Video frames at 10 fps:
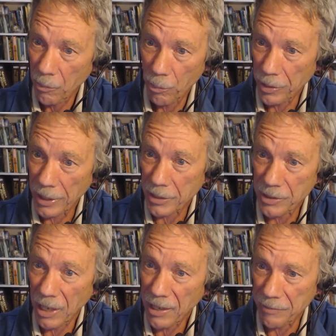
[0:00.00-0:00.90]
but that does
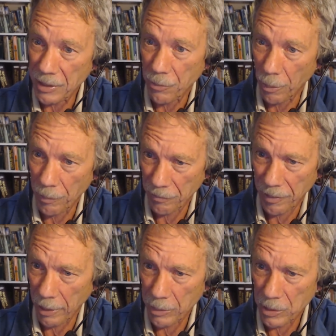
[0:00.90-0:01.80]
not have deformed wing
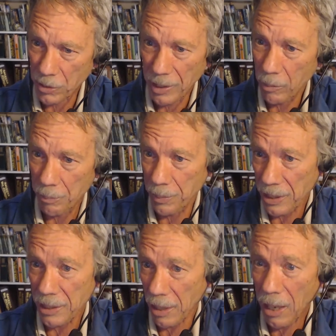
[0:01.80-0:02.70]
virus. So that would be
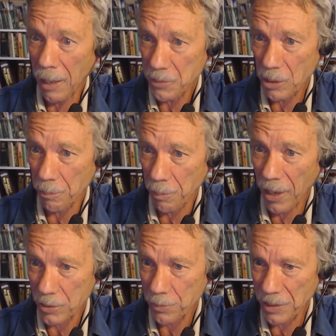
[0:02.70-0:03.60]
an option
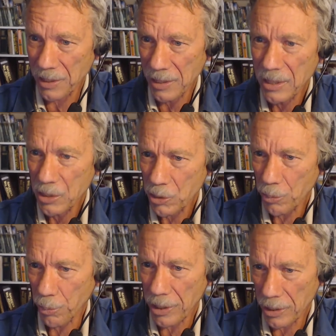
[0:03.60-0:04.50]
possibly to
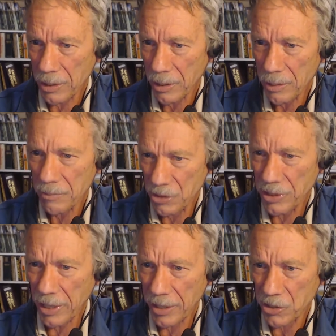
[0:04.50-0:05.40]
bring
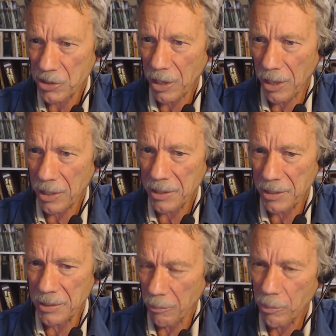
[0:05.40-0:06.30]
genetic stock in
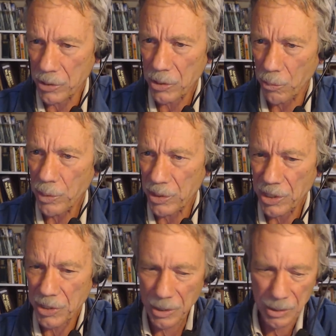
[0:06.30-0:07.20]
that was
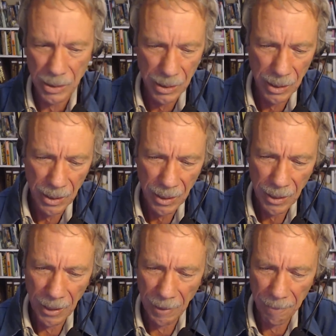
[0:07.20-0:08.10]
resistant.
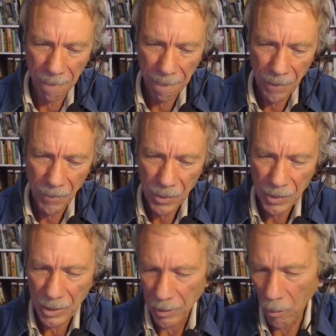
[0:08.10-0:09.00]

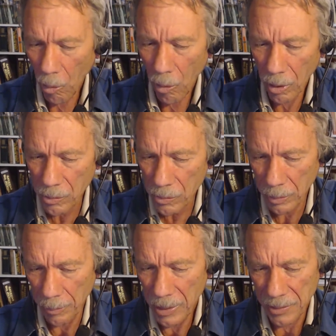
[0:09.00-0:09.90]
Or the
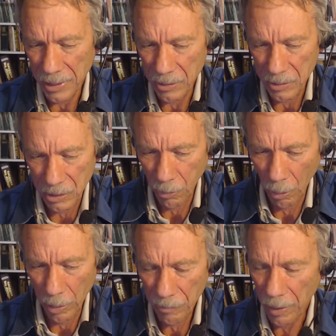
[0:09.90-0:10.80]
minute that
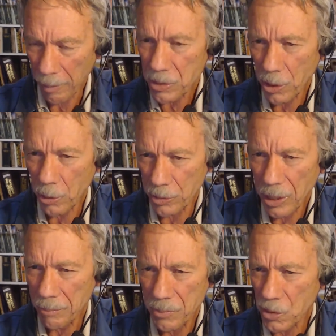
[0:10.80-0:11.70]
deformed wing virus shows
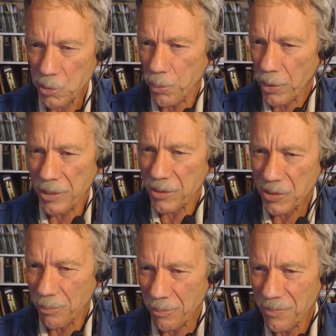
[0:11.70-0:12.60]
up, just bring in
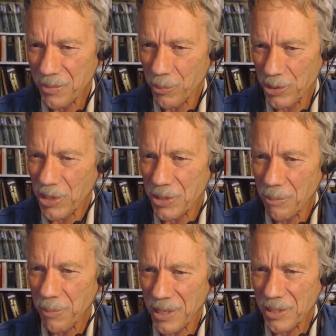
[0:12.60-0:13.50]
some
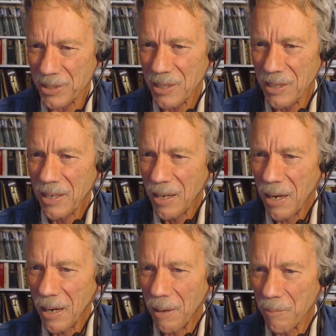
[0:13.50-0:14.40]
resistant bees
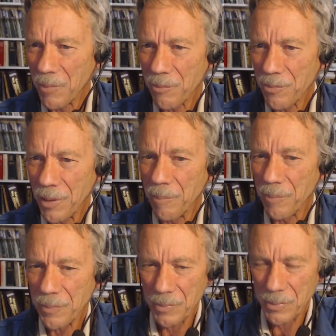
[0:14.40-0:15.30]

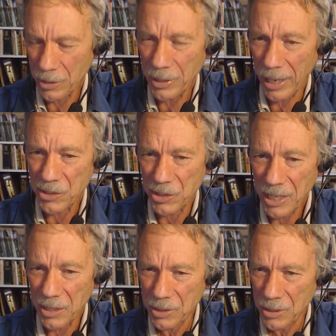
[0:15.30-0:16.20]
from the United
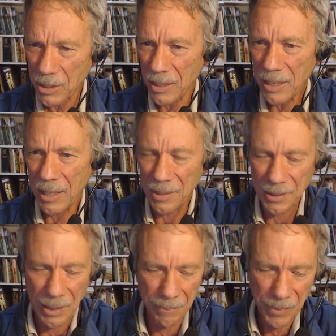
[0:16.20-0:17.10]
States, and
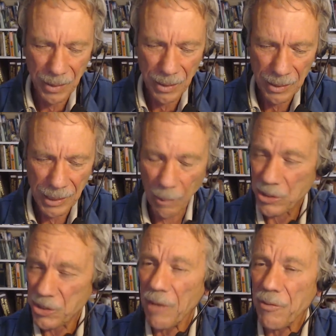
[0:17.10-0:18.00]
that would
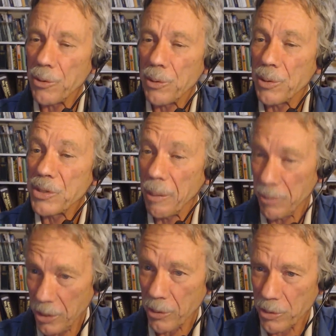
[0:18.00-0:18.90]
save you some
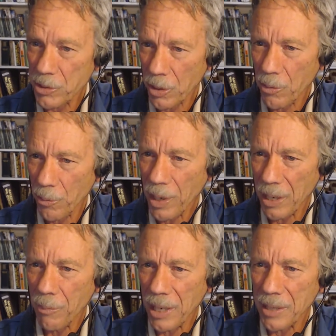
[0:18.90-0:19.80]
years
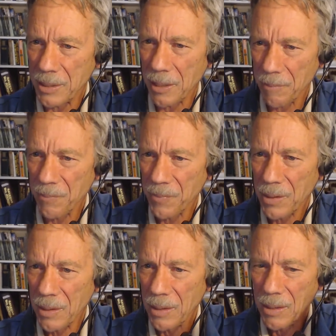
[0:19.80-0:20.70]
right there.
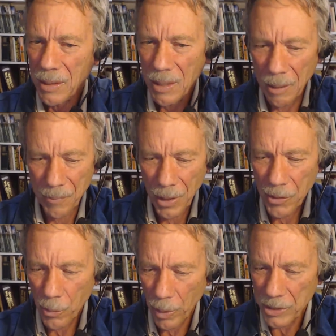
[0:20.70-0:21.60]

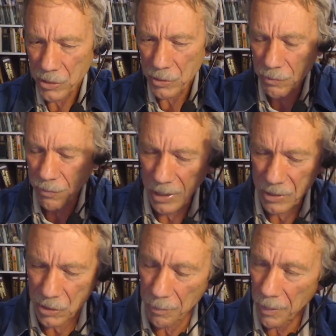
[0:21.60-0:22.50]
Otherwise,
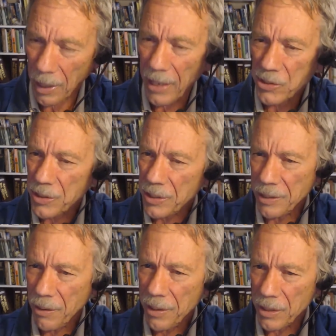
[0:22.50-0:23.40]
find some isolated
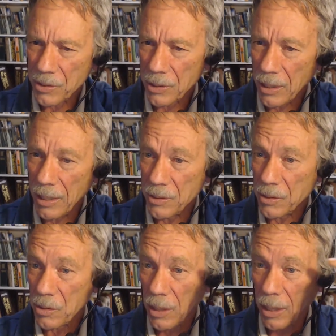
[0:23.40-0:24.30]
areas and
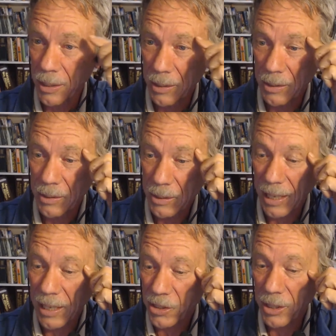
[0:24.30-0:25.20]

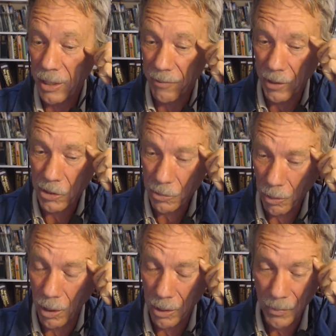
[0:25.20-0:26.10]
engage in a very
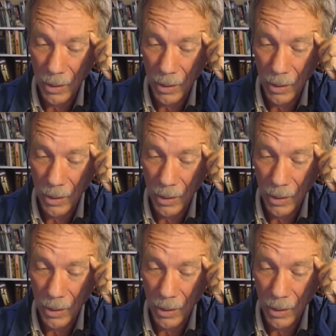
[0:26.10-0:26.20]
strong